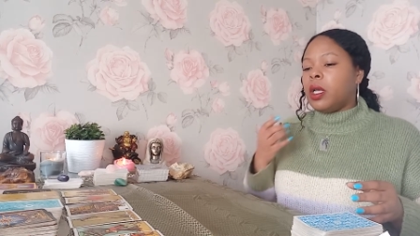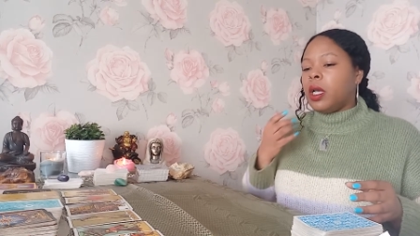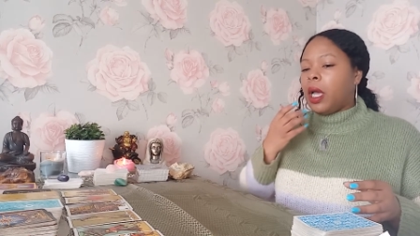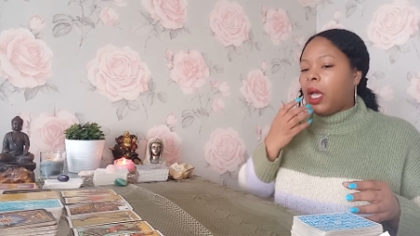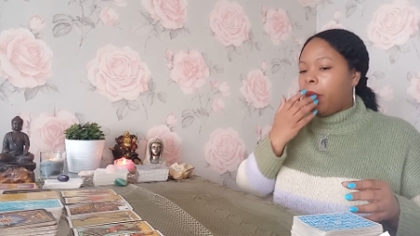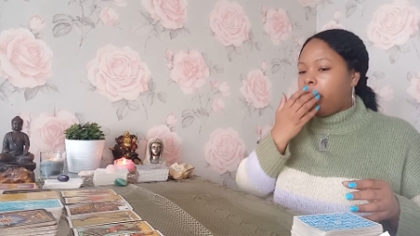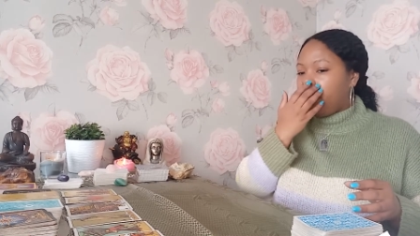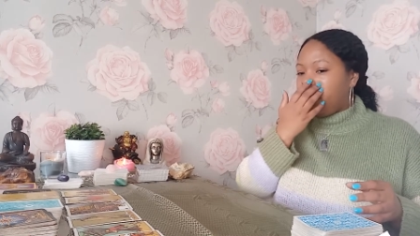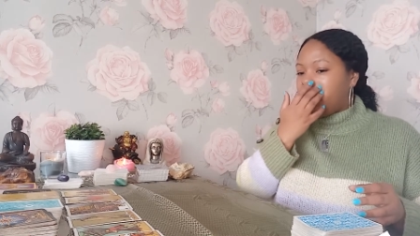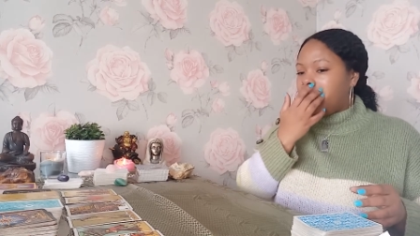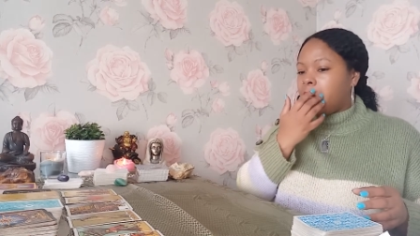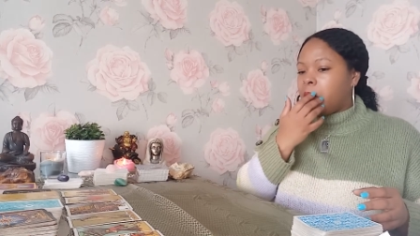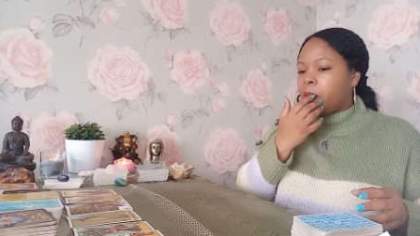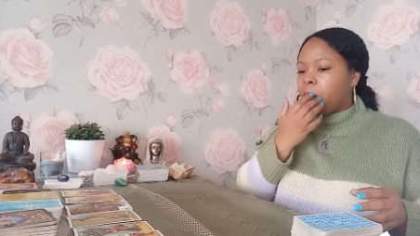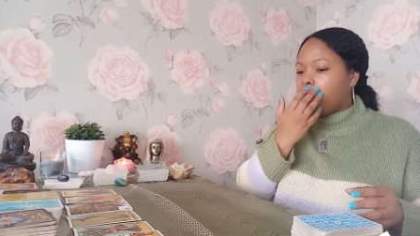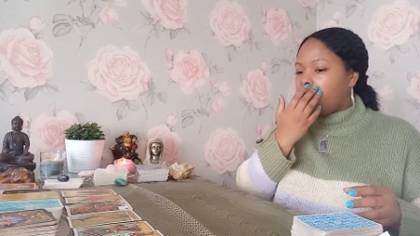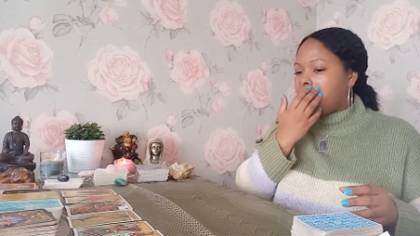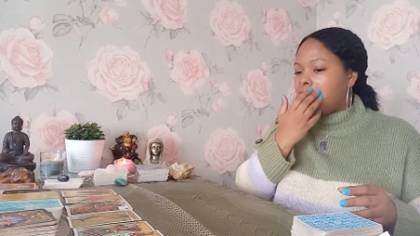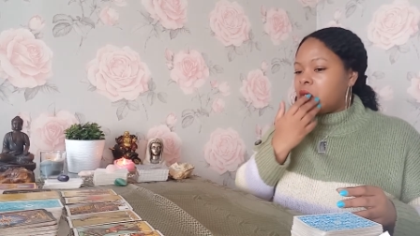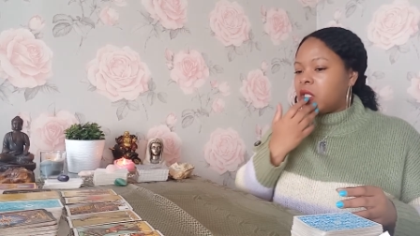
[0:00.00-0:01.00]
I mean,
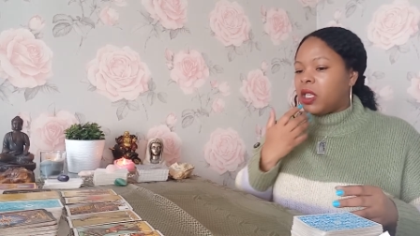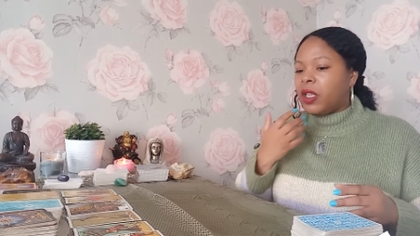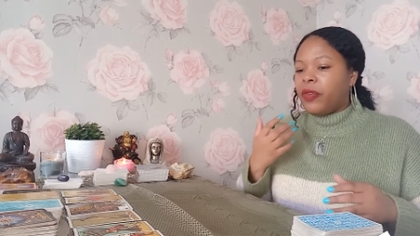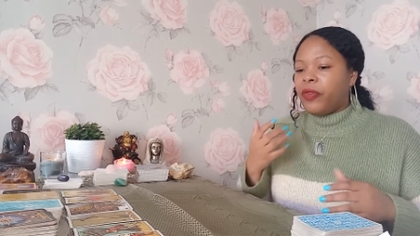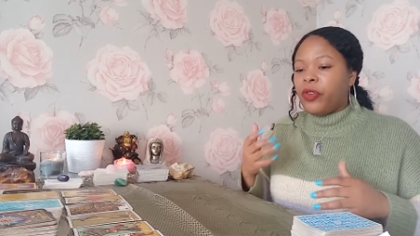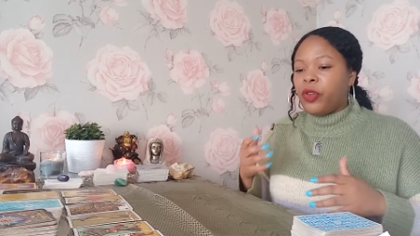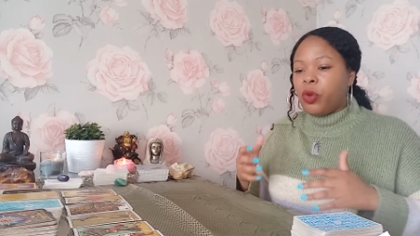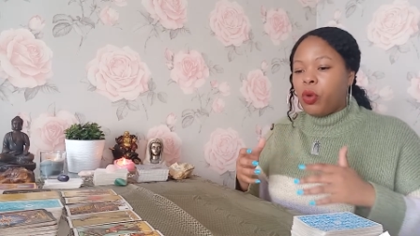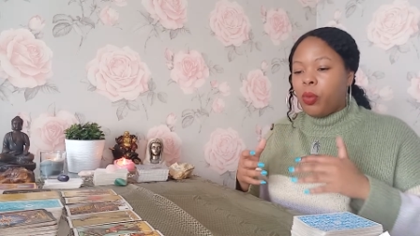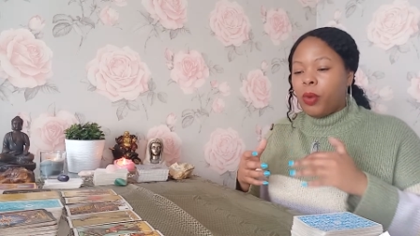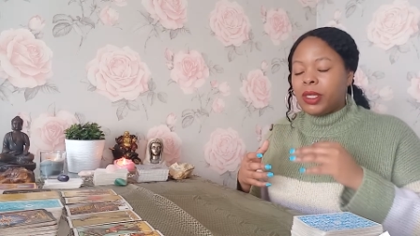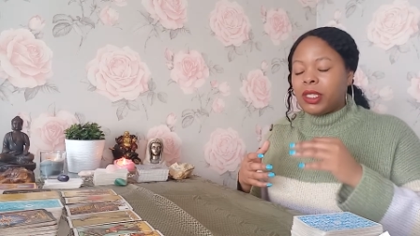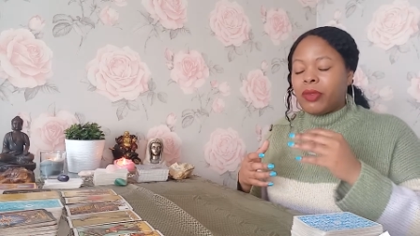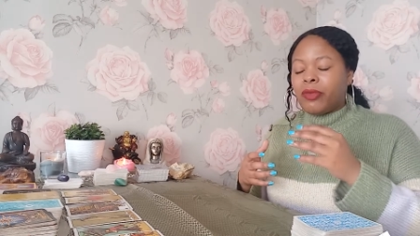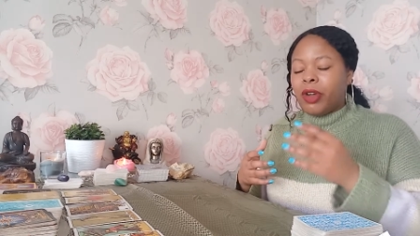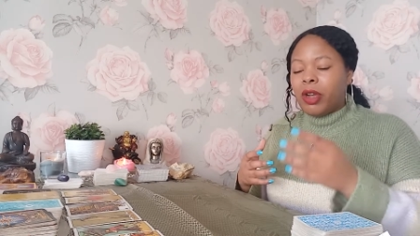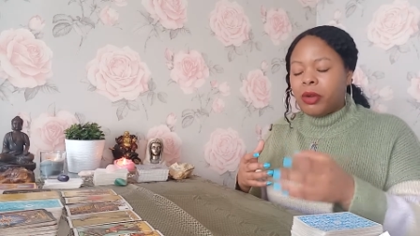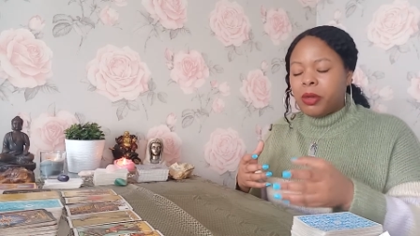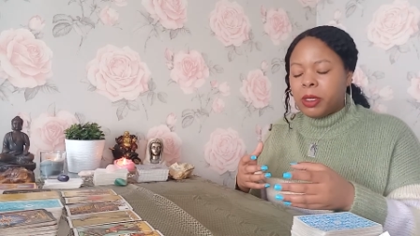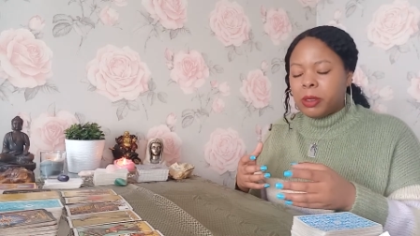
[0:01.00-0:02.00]
because if you're always
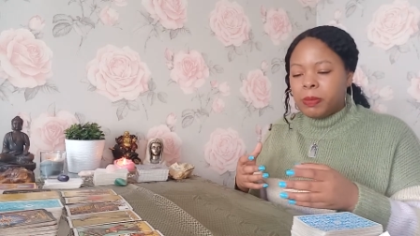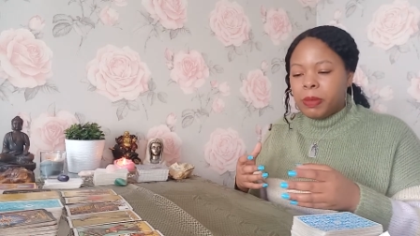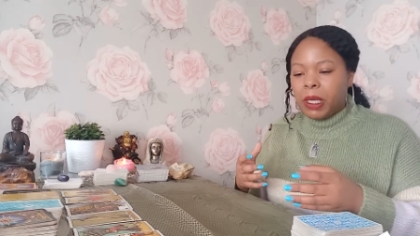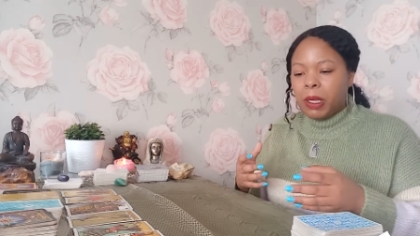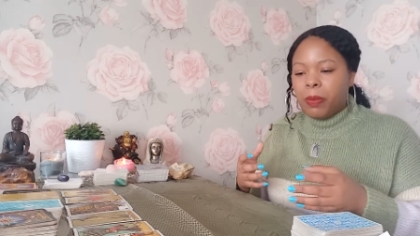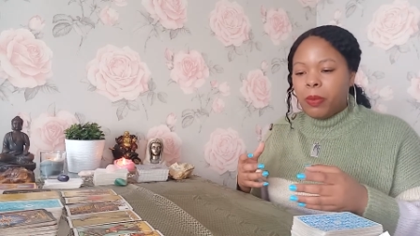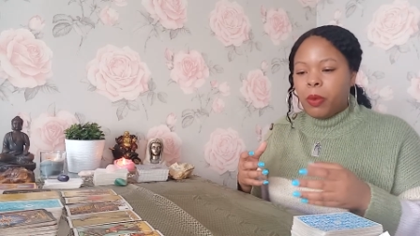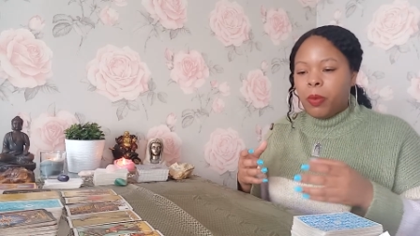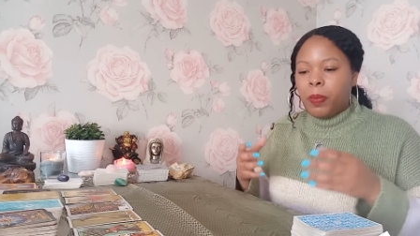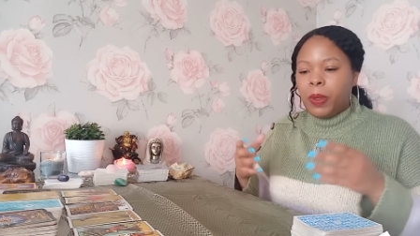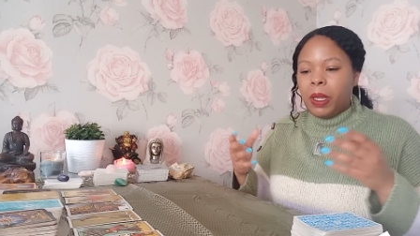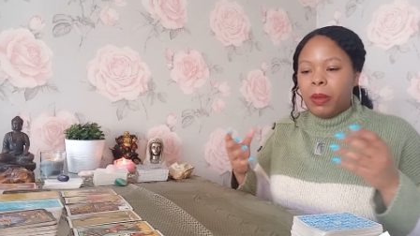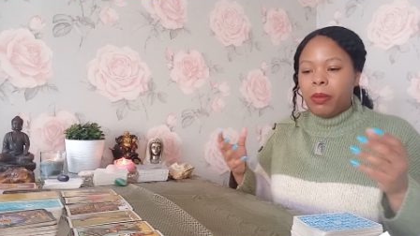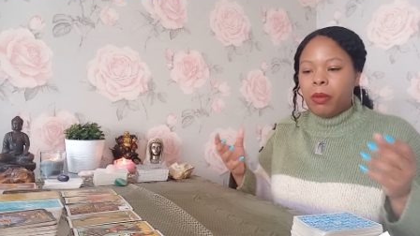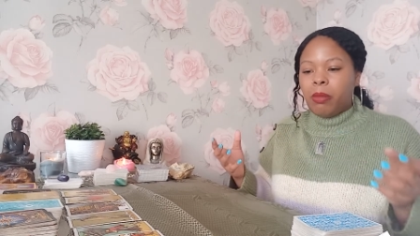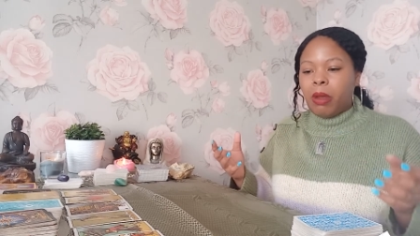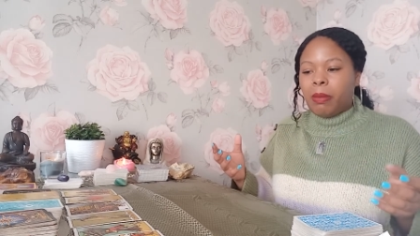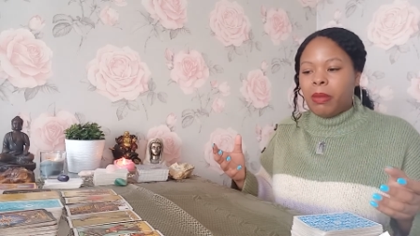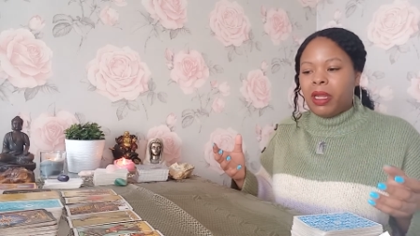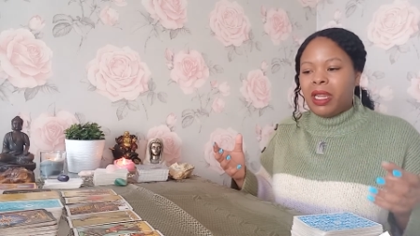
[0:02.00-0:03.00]
around those people, people
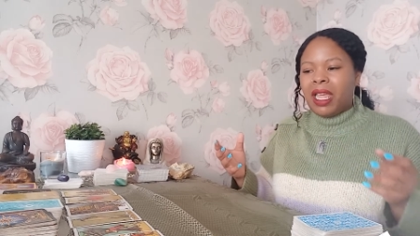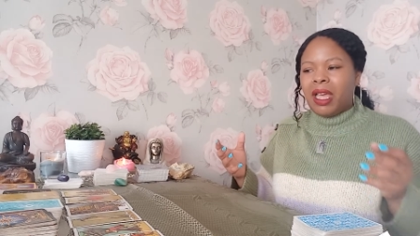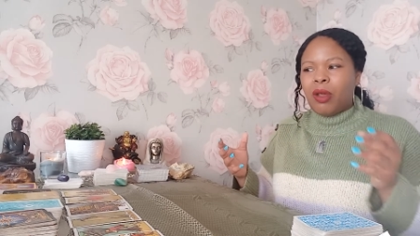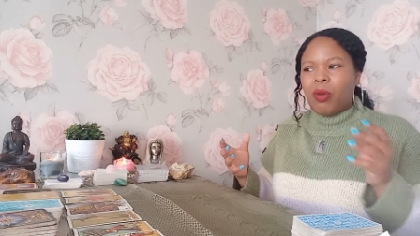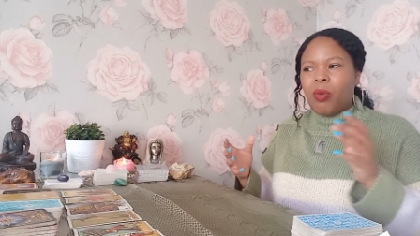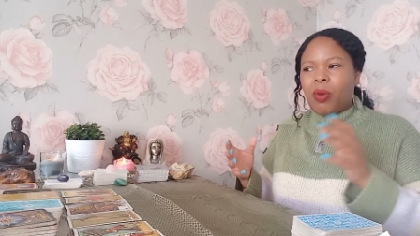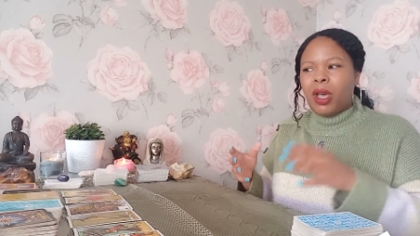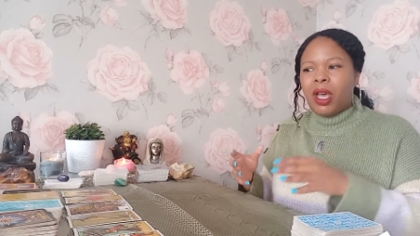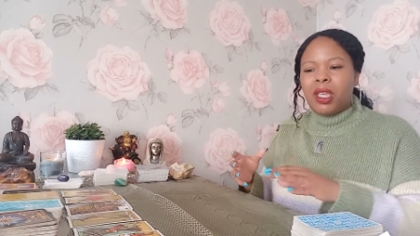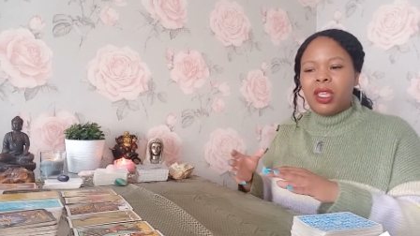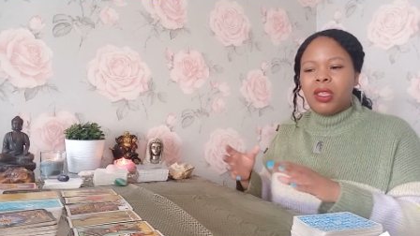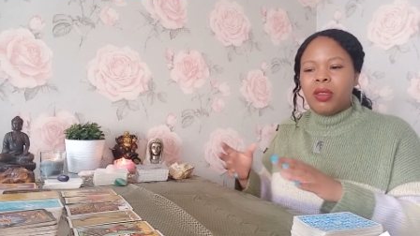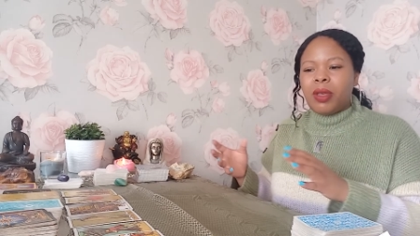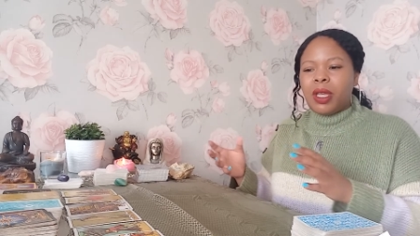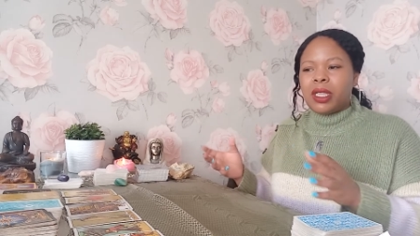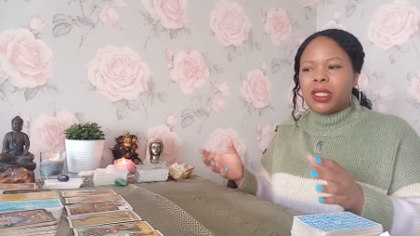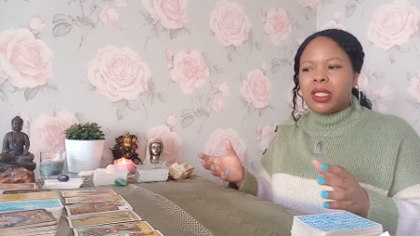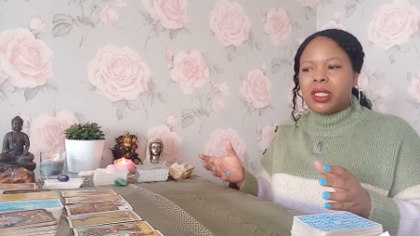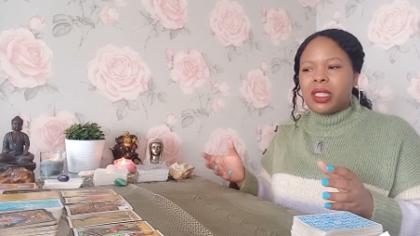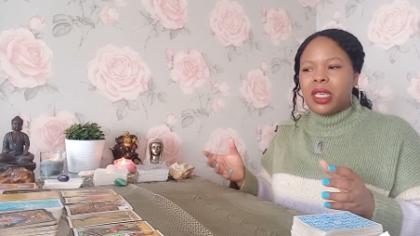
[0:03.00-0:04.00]
might be like, why are you
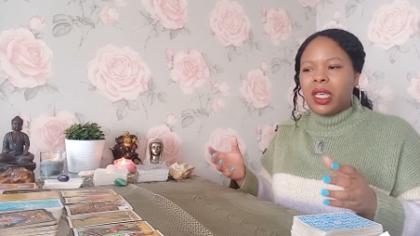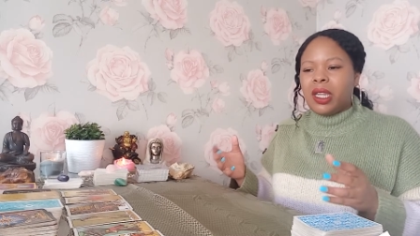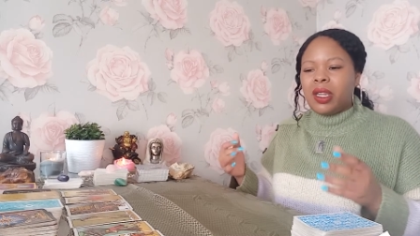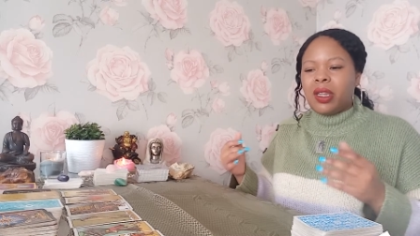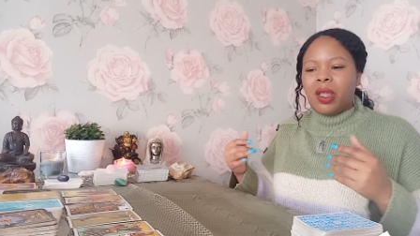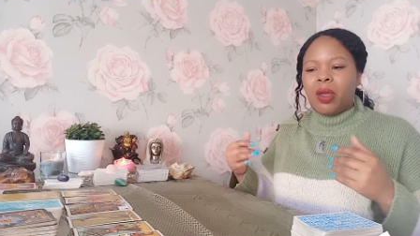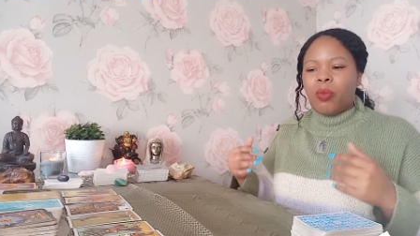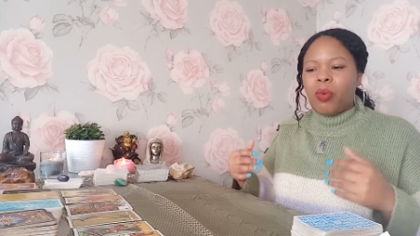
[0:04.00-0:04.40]
entertaining that?